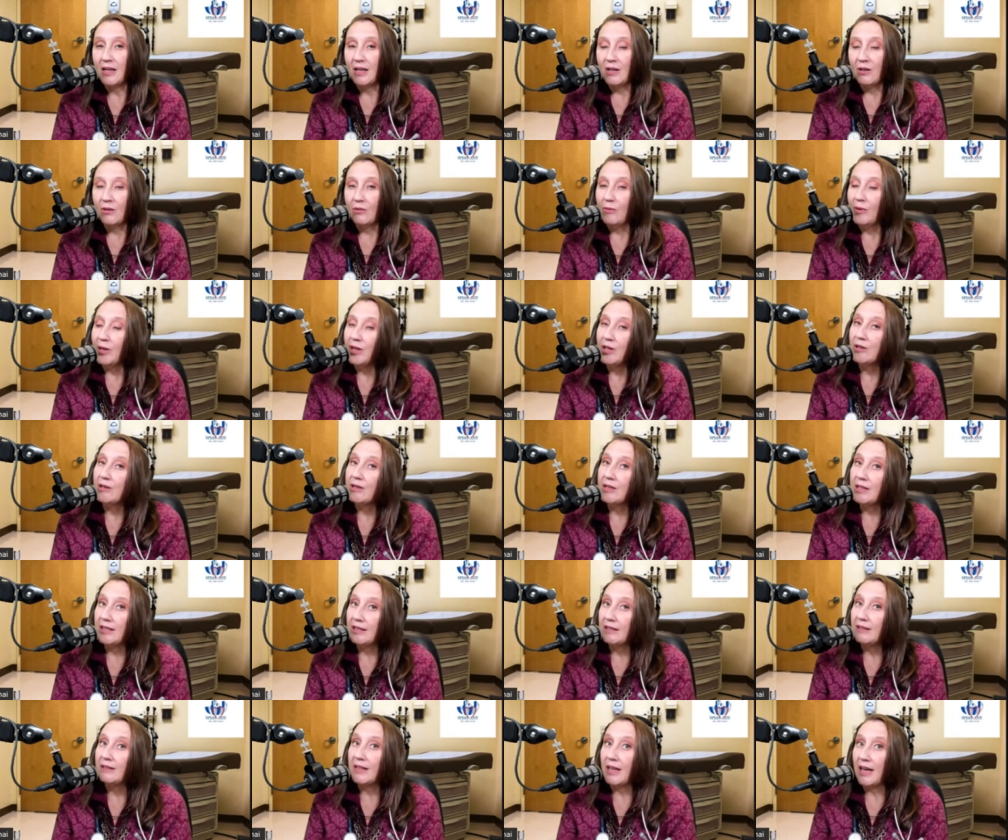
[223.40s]
when you're a
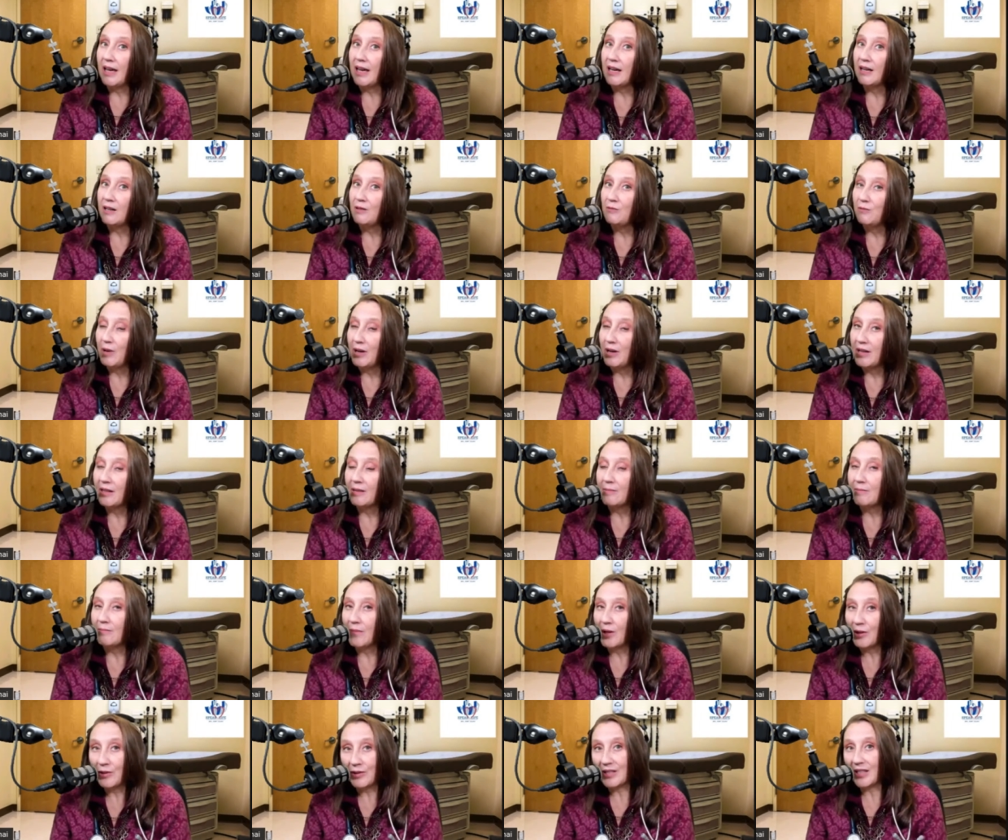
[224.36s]
little kid, one of the
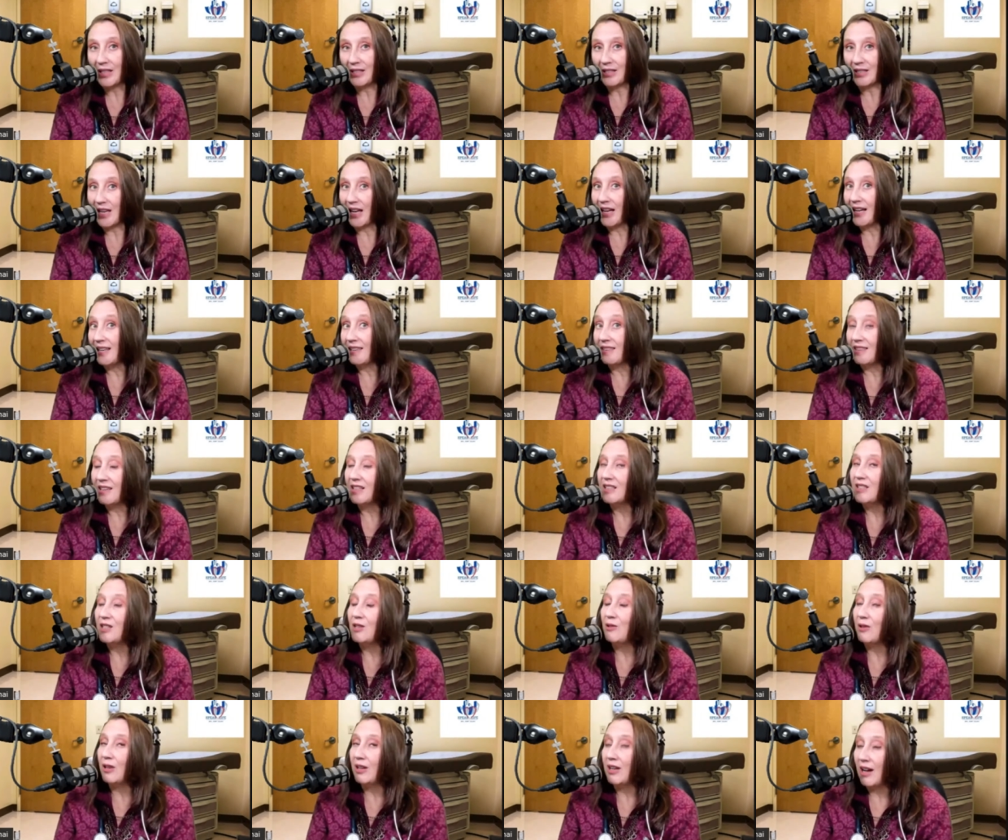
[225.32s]
most exciting things
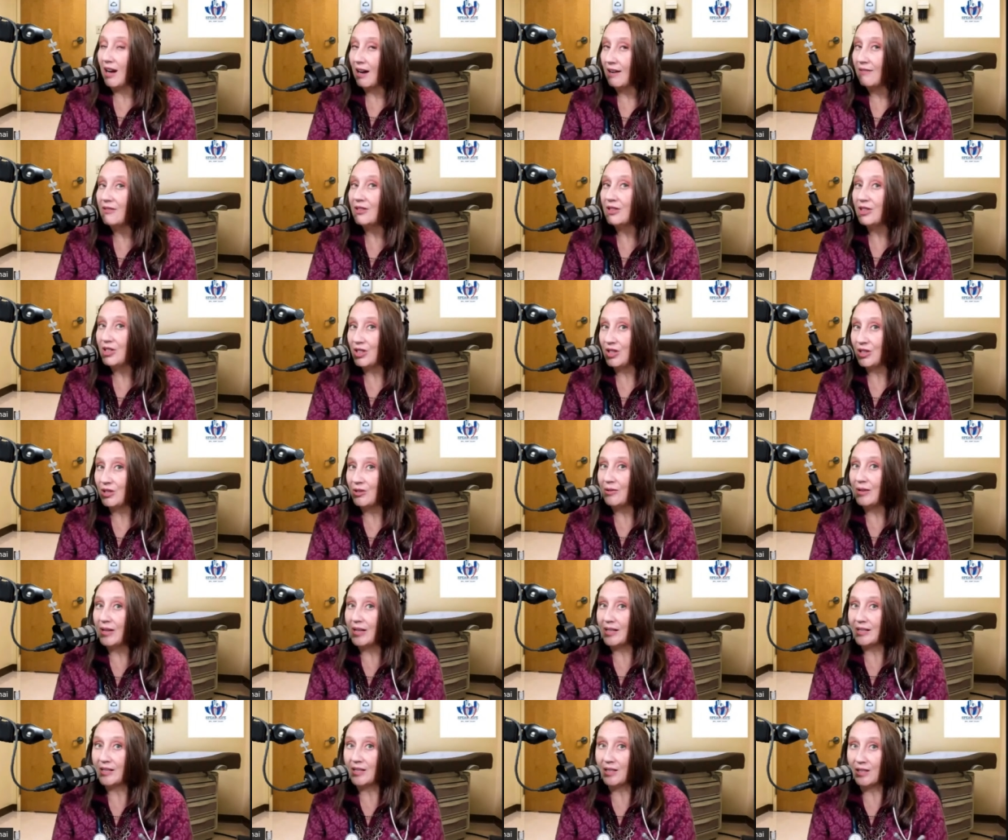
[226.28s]
you can ever do
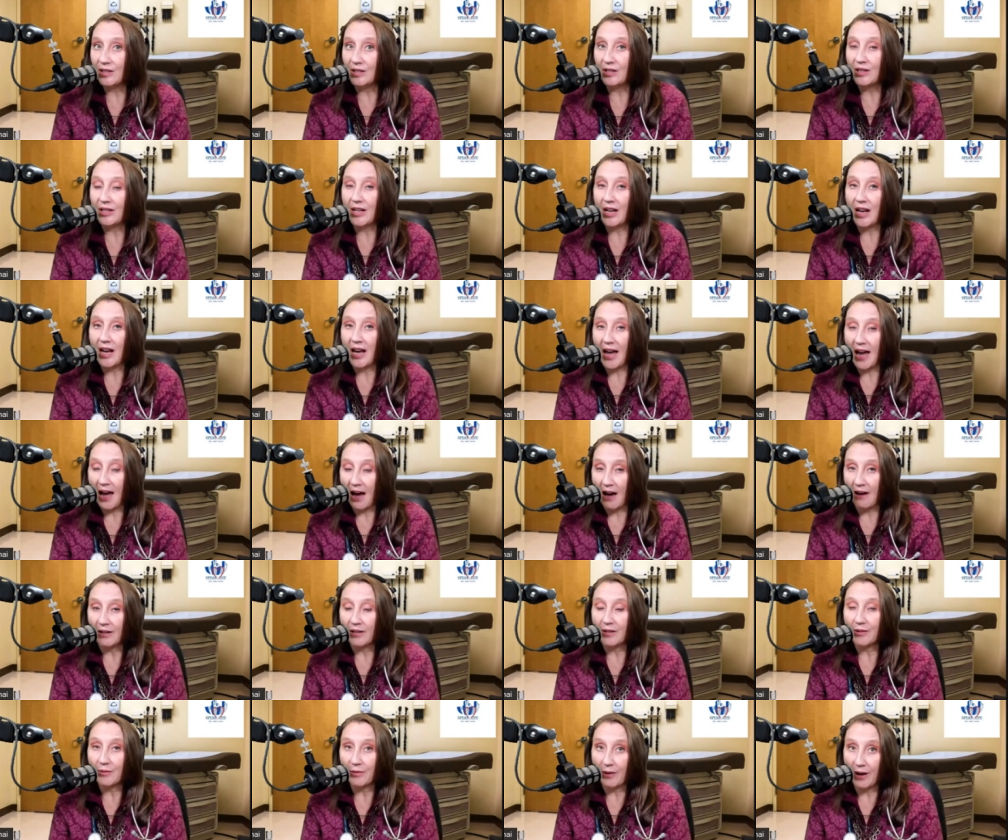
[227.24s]
is learn how
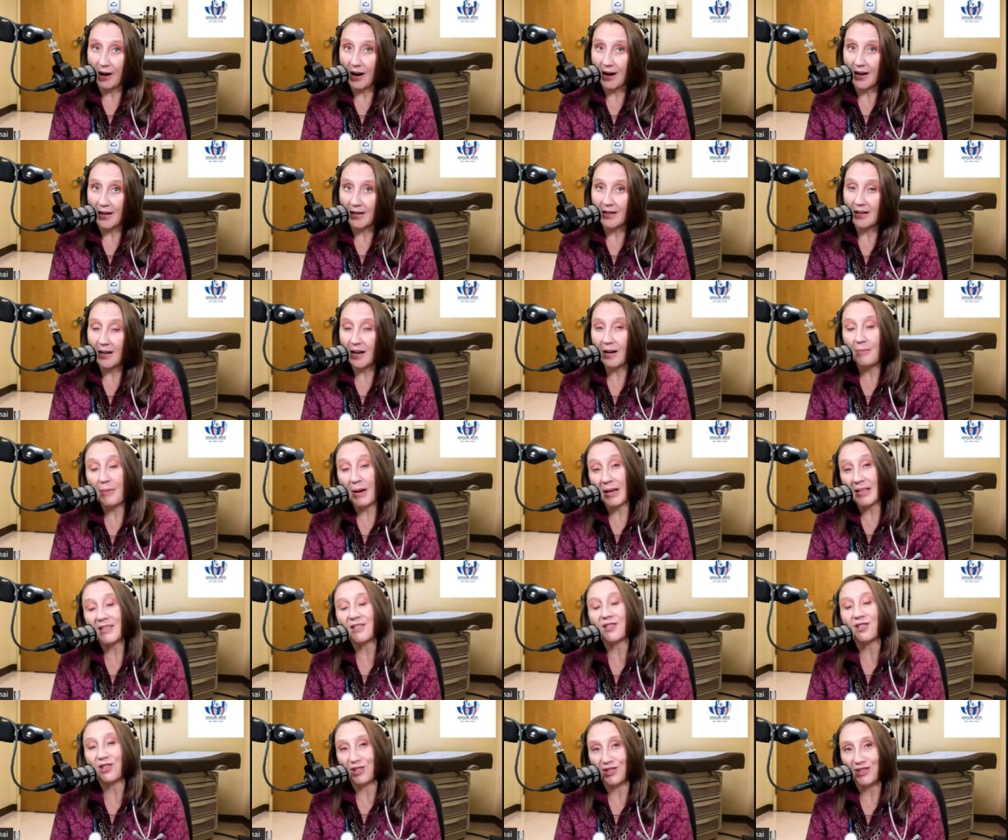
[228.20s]
to ride a
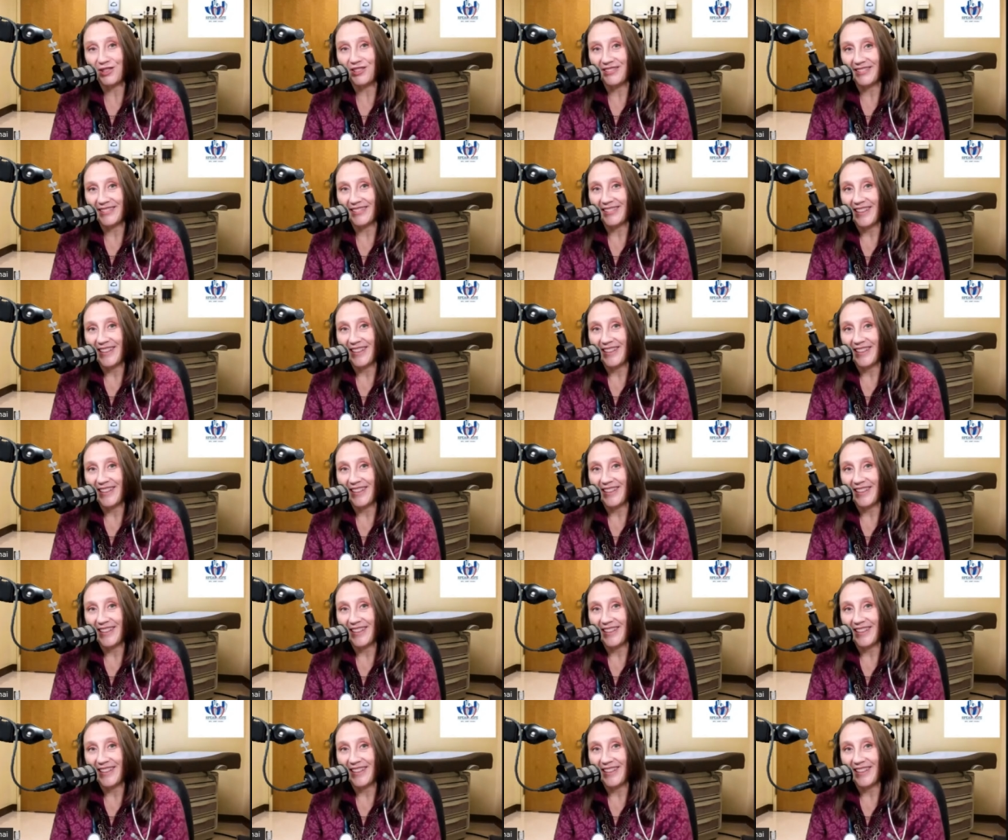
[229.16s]
bicycle.